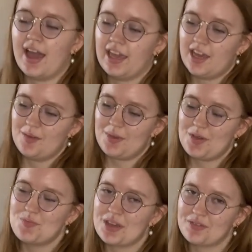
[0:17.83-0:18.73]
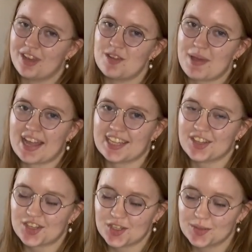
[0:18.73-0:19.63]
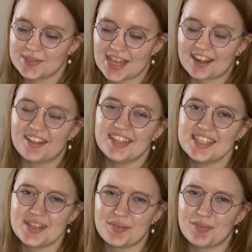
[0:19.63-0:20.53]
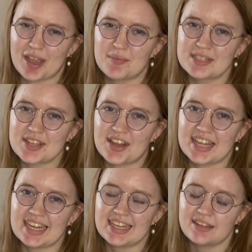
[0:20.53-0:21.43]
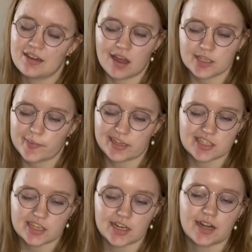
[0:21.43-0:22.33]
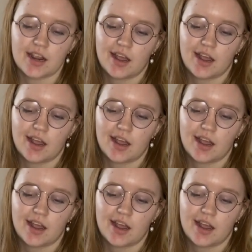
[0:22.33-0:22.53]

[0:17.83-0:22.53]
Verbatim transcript: I am a big fan of packing cubes. I got these off of Amazon, not sponsored.